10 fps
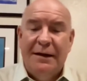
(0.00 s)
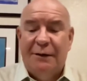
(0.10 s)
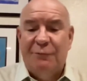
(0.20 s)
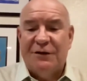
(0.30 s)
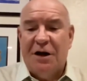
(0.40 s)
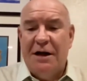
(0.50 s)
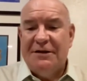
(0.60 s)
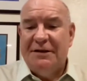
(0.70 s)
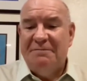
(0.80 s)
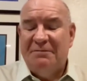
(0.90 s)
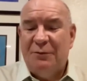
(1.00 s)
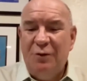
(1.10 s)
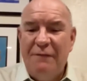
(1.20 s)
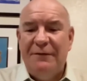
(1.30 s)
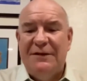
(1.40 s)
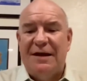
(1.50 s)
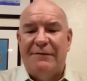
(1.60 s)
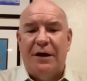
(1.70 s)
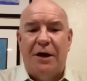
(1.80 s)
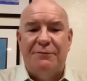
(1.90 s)
In Wisconsin, roughly
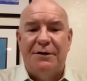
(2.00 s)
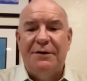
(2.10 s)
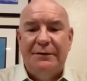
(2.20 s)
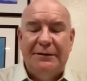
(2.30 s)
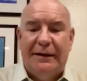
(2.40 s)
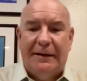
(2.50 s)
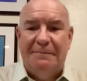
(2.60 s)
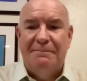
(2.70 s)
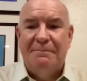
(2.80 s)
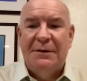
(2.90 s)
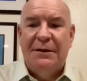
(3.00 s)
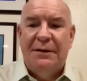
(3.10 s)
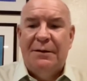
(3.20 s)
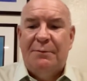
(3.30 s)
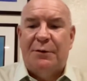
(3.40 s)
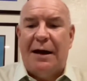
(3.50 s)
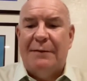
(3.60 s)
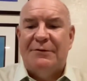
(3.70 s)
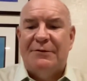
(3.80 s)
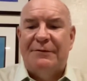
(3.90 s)
700,
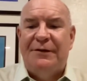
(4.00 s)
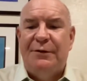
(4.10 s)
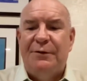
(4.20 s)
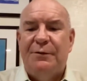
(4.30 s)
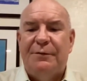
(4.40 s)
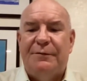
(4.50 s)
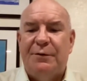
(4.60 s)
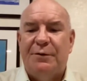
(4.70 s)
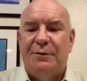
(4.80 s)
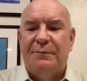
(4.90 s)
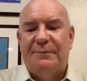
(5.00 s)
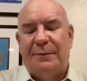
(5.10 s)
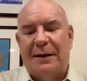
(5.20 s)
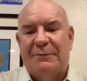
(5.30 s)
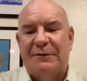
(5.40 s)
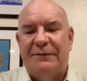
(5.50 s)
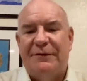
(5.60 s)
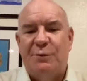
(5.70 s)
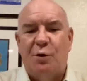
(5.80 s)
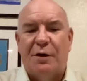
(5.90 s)
perhaps a few fewer, perhaps a
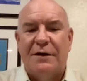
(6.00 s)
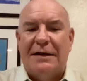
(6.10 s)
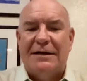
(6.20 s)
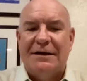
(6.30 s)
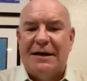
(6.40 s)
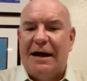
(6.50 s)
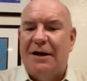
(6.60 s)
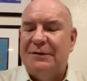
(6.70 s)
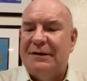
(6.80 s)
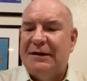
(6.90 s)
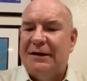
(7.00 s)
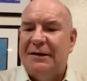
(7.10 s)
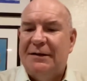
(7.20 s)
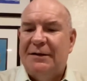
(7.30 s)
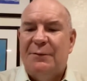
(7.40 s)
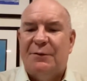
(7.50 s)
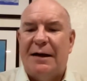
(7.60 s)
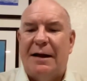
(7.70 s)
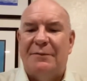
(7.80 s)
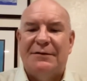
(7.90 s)
few more, and that doesn't count
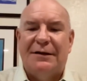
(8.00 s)
perhaps